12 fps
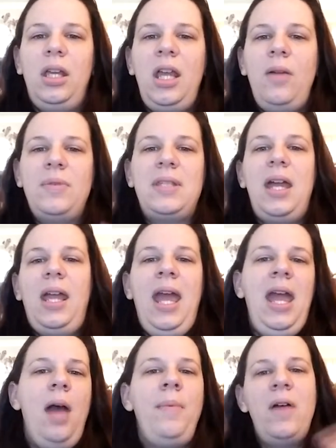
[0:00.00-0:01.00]
it was like,
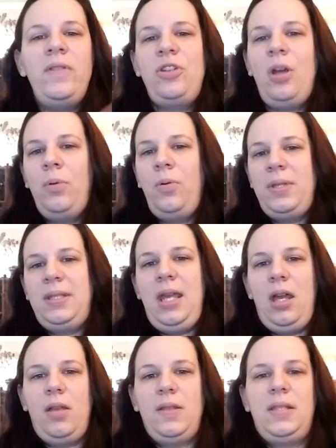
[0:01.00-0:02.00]
hey, I'm having trouble with
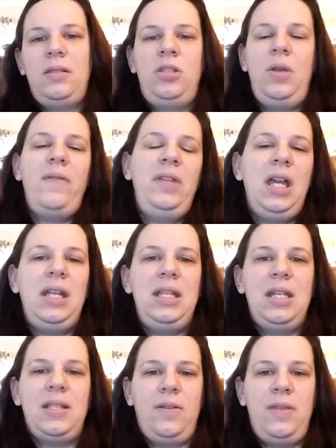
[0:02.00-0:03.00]
sales. Do you have any
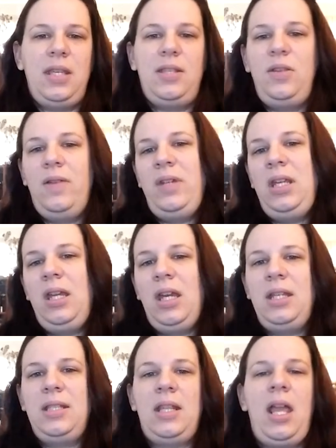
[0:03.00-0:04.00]
ideas on this? Do you have any
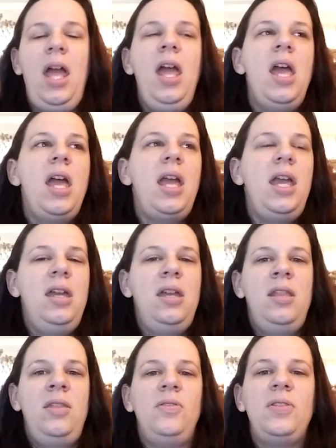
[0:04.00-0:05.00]
ideas on that?
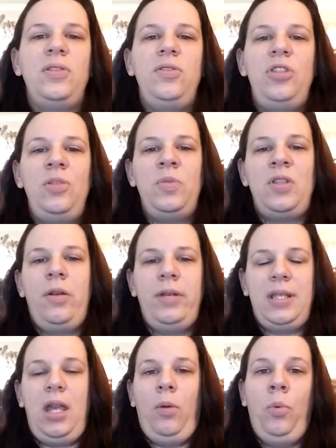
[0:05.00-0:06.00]
And their solution was
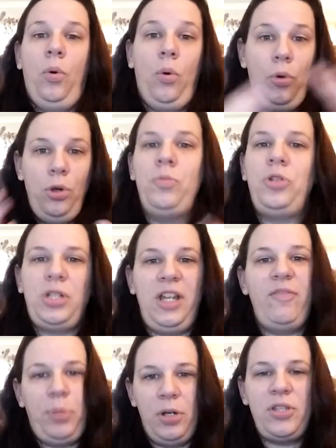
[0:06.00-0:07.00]
always like, well, order more
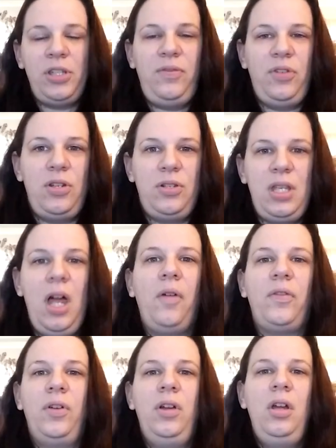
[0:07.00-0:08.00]
stuff personally for
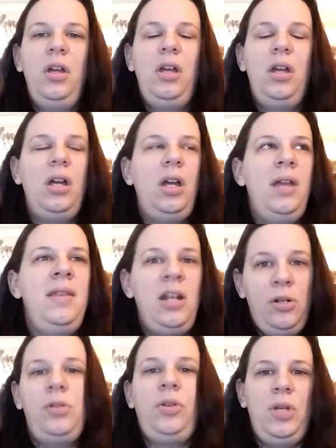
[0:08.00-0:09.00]
yourself, and then
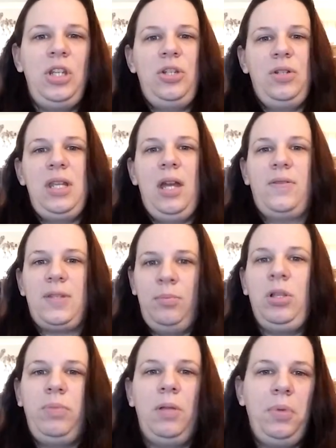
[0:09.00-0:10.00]
it'll increase your sales, and
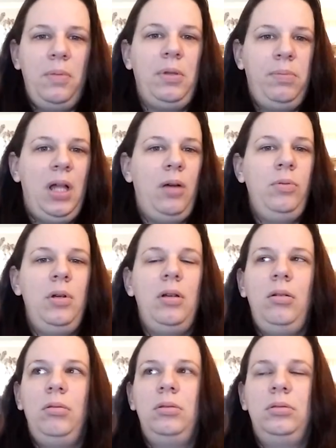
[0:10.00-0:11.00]
blah, blah, blah, blah, blah.
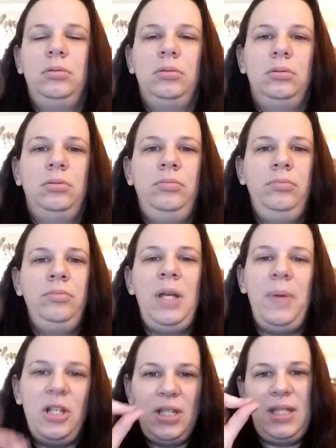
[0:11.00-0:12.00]
Well, my
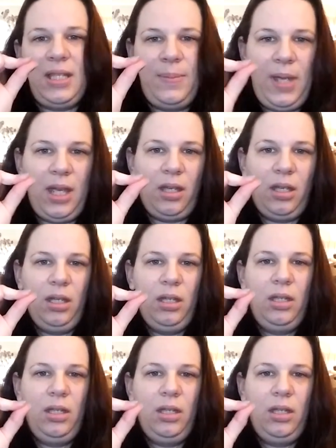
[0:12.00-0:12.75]
budget's this big.